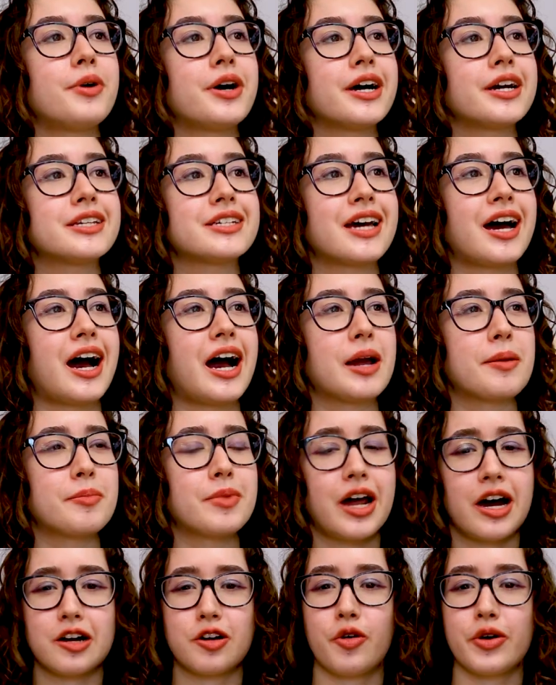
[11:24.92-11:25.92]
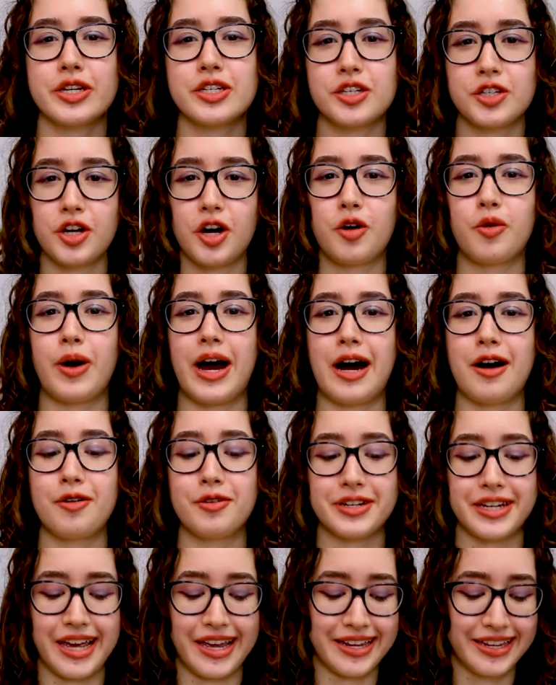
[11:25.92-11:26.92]
But I'm not going to go
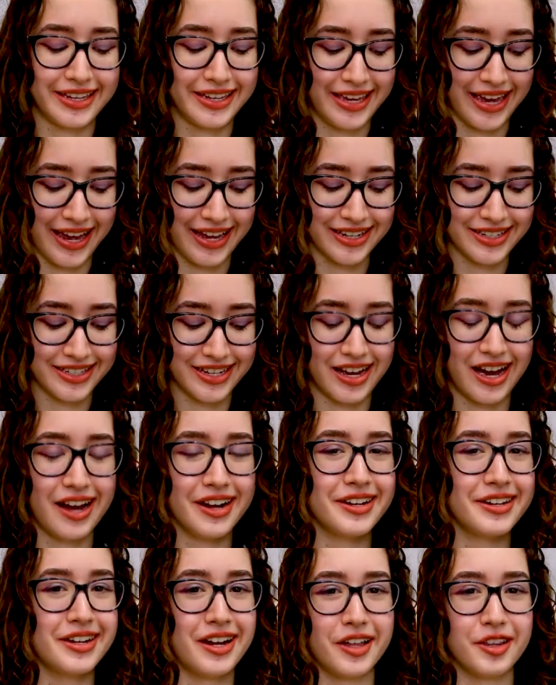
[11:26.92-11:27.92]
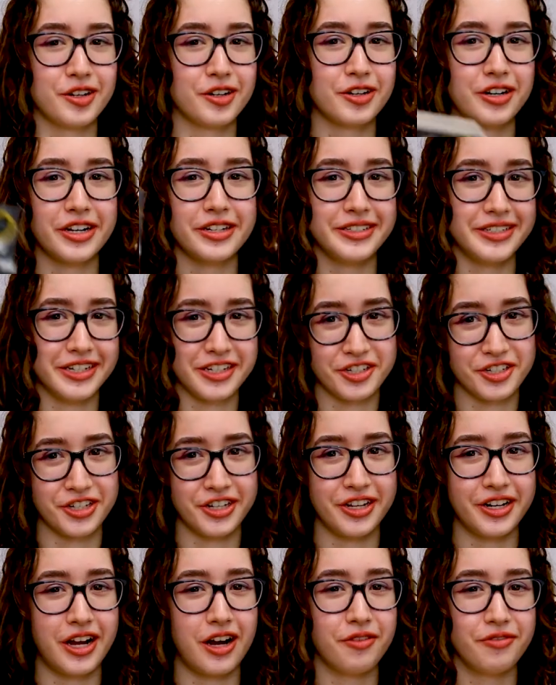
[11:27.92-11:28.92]
out and get another
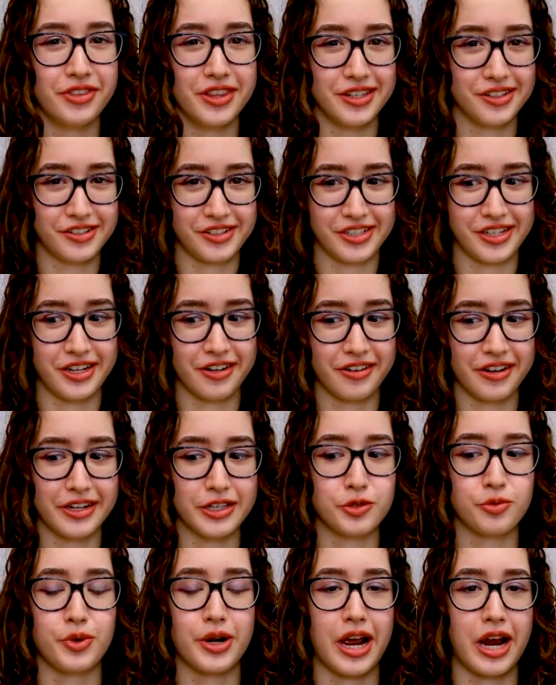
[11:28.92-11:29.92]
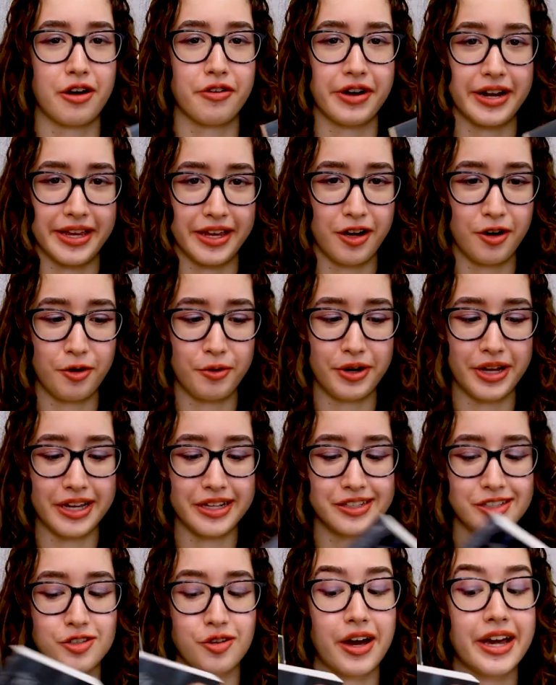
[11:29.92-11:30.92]
edition of this series when I already own
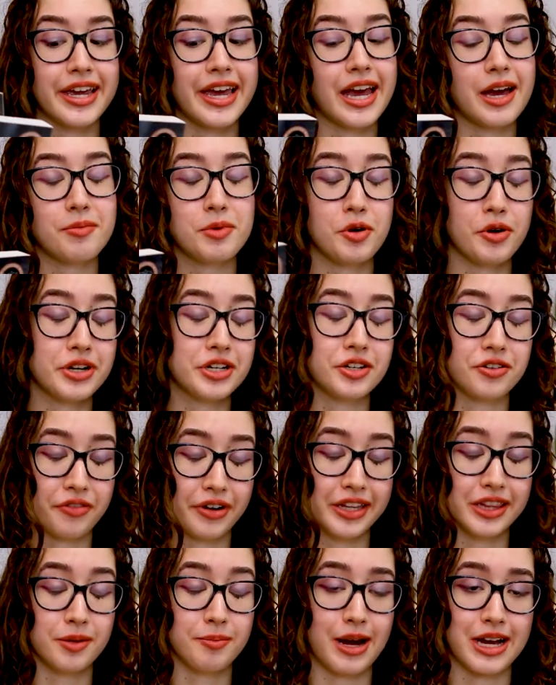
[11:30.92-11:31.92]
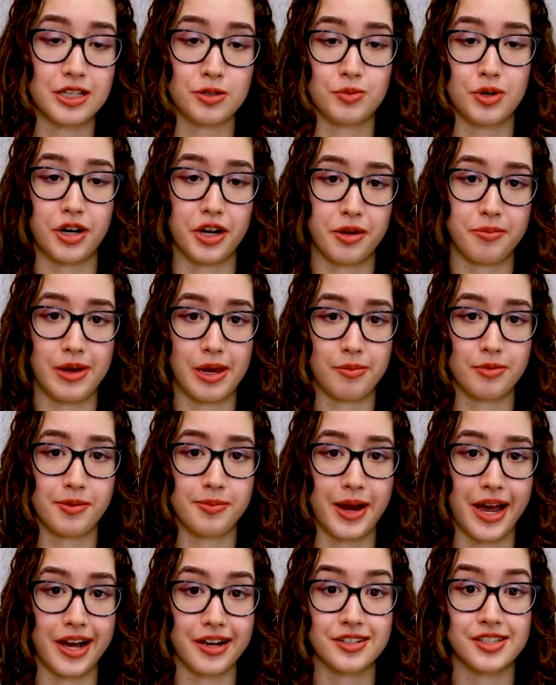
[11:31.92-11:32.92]
it, so I am going to read the mass market
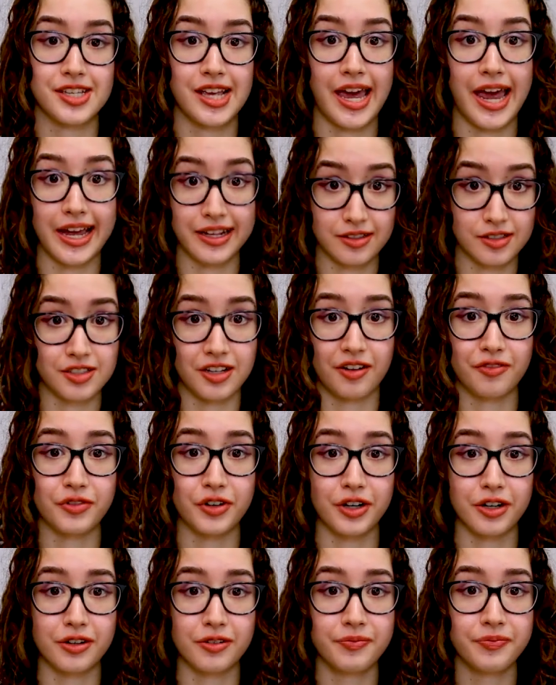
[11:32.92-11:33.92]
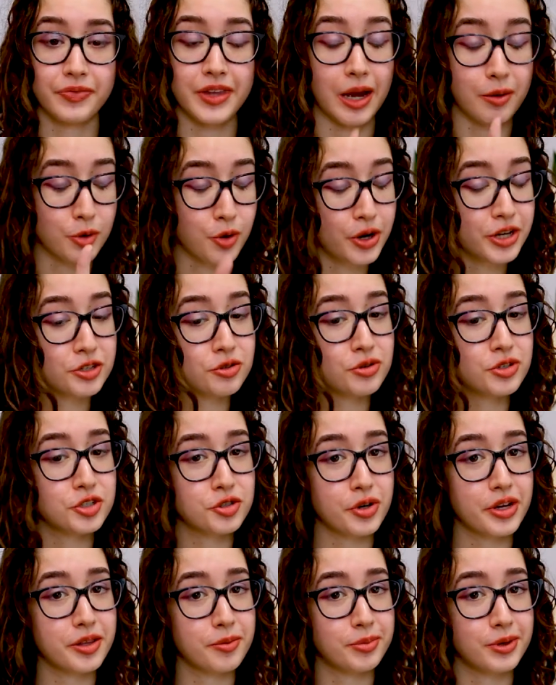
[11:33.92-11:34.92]
paperbacks and suffer. I'm going to
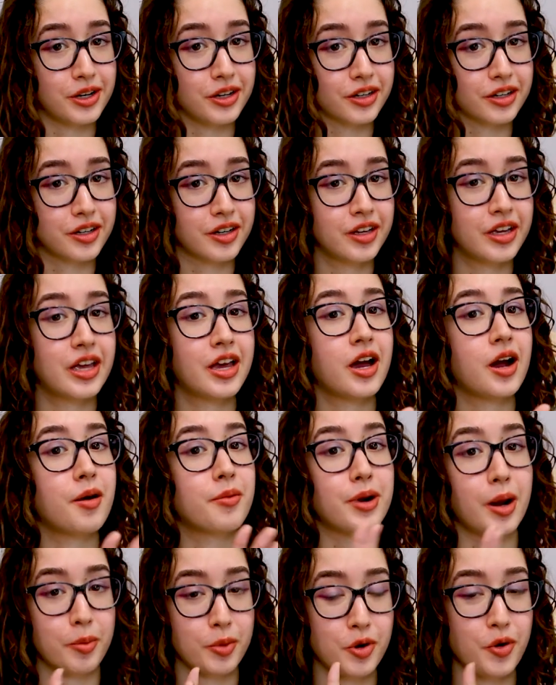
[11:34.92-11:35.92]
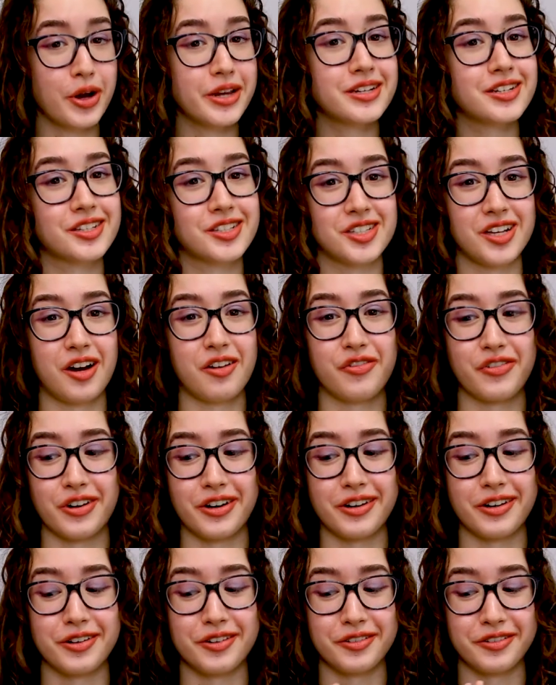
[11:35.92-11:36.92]
enjoy the book, but I'm going to
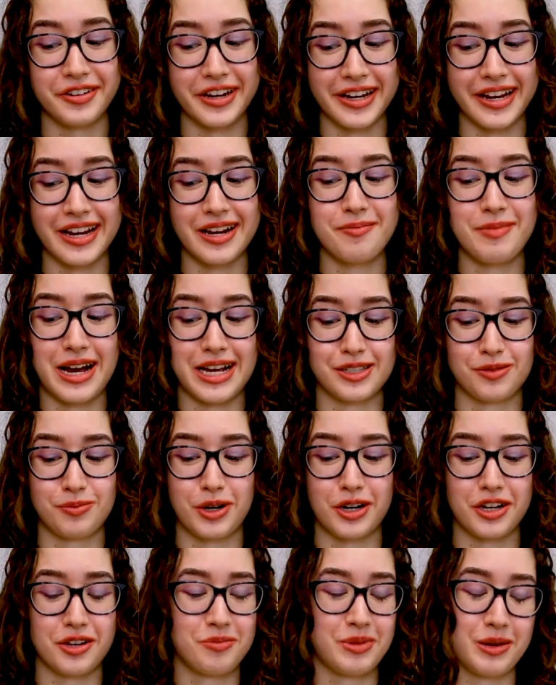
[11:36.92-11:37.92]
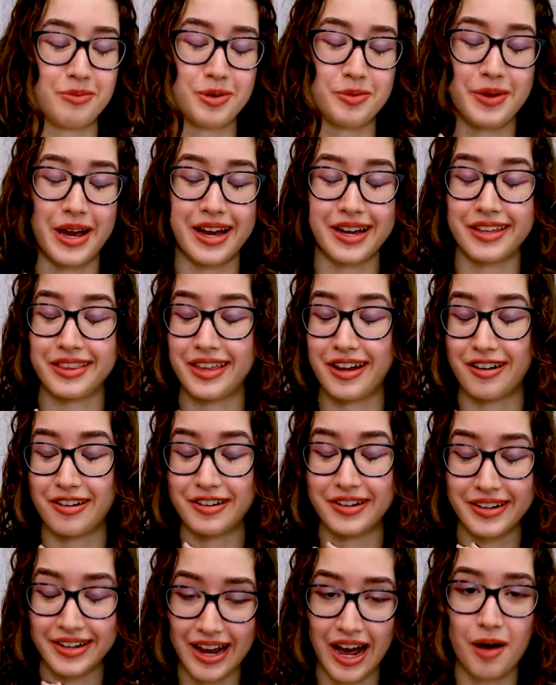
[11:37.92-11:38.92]
suffer reading a mass market paperback. They are
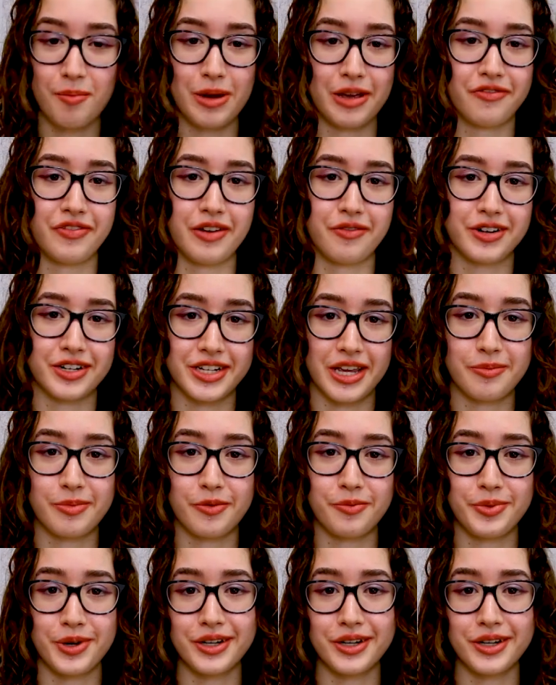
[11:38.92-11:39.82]
not my favorite type of